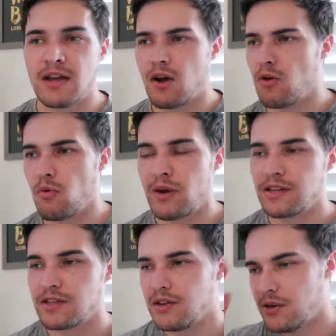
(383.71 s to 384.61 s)
Oh, when
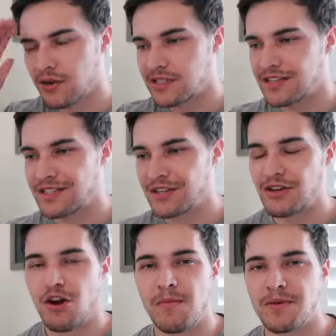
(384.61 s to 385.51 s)
is the New York session
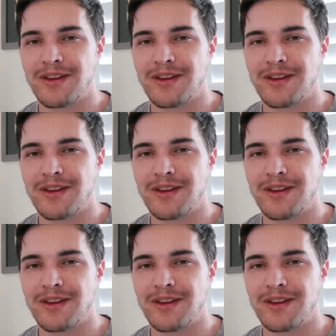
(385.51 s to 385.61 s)
gonna open?